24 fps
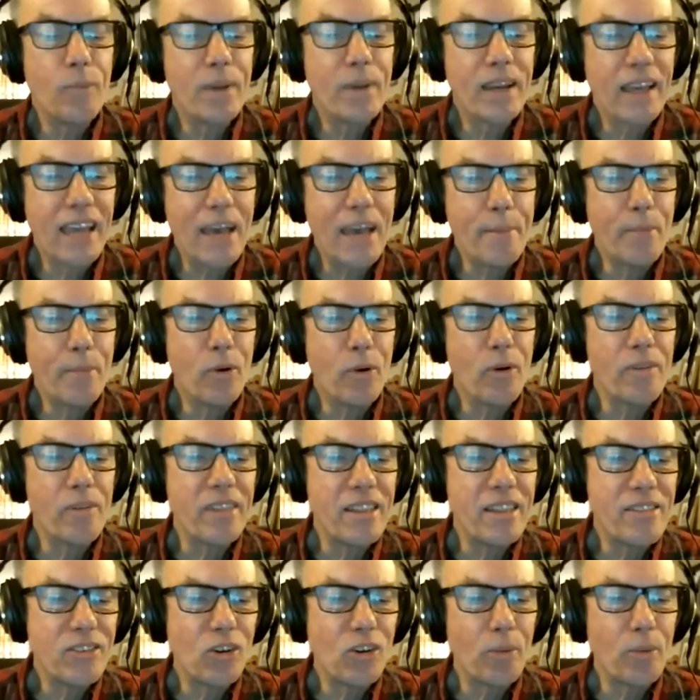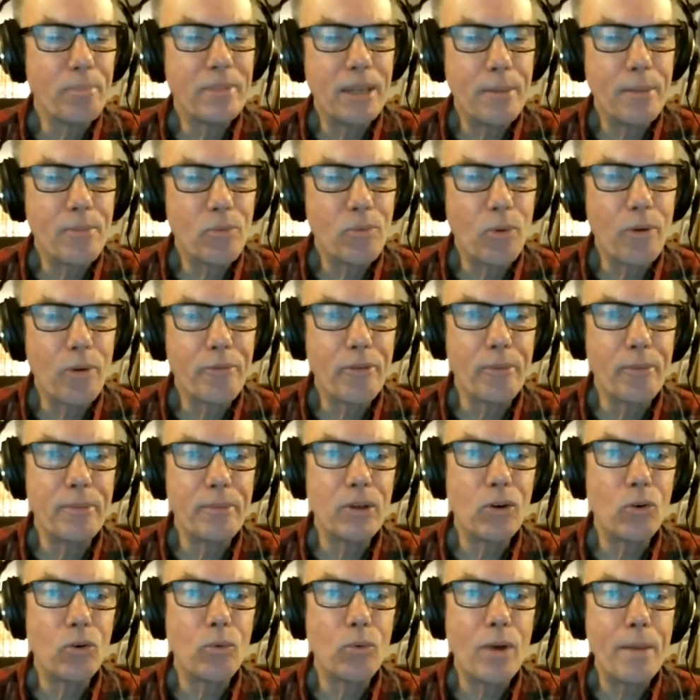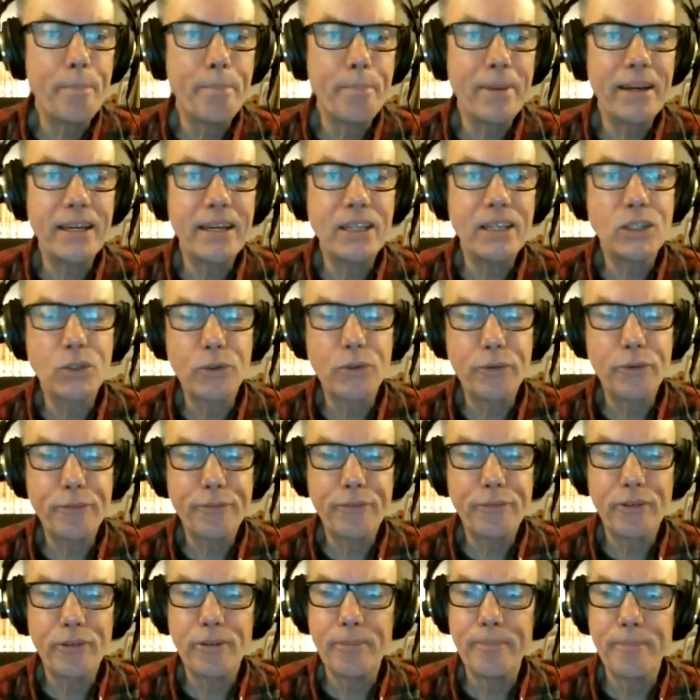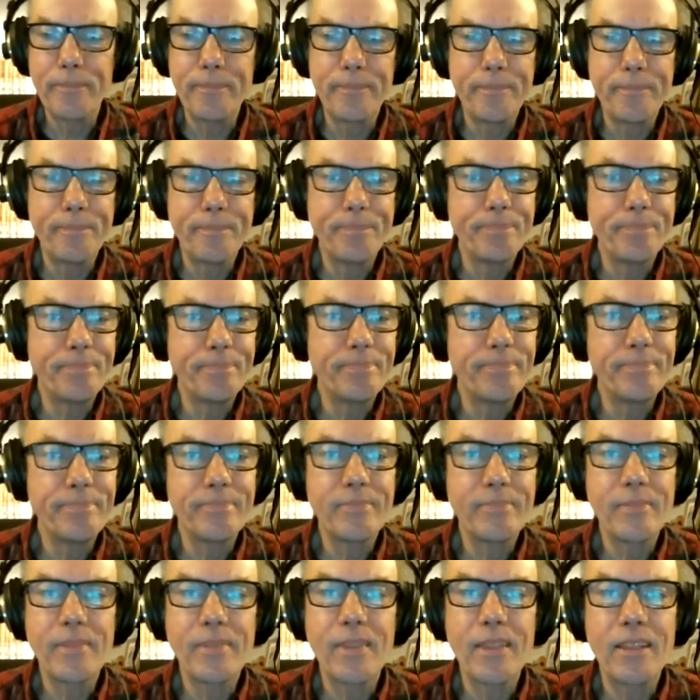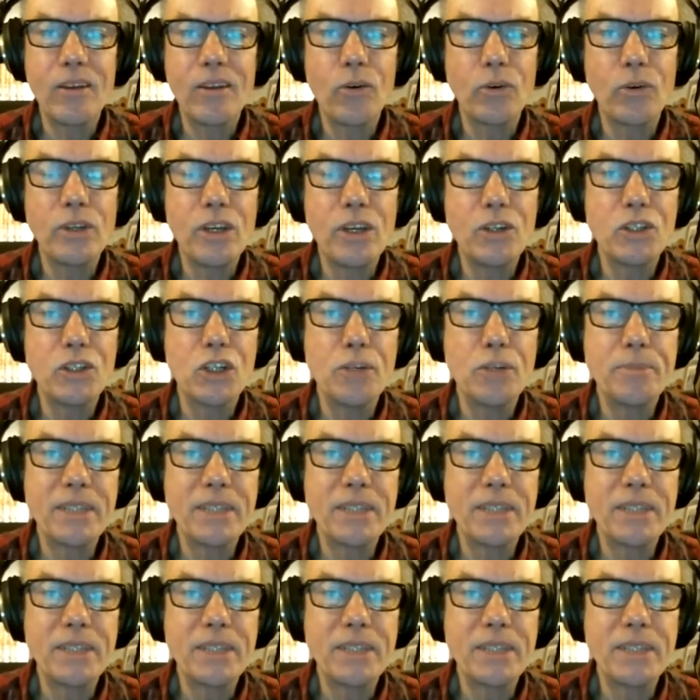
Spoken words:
can get more of these top tips, from your webpage or from your YouTube